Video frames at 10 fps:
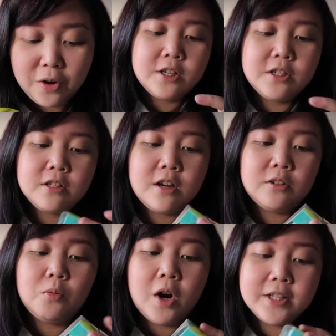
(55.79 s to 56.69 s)
I just
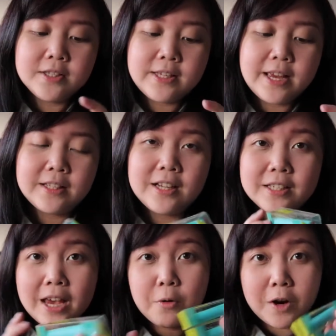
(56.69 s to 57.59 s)
got one set because
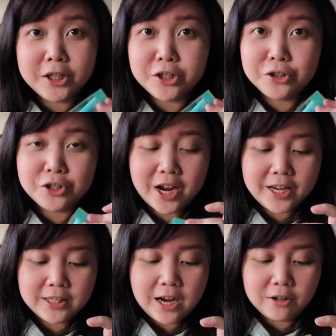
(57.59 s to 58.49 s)
I wanted to
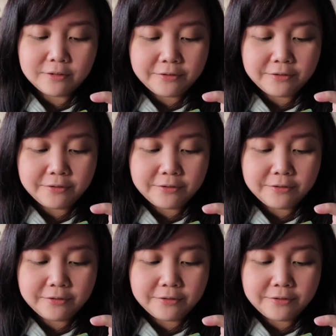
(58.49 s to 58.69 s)
try it out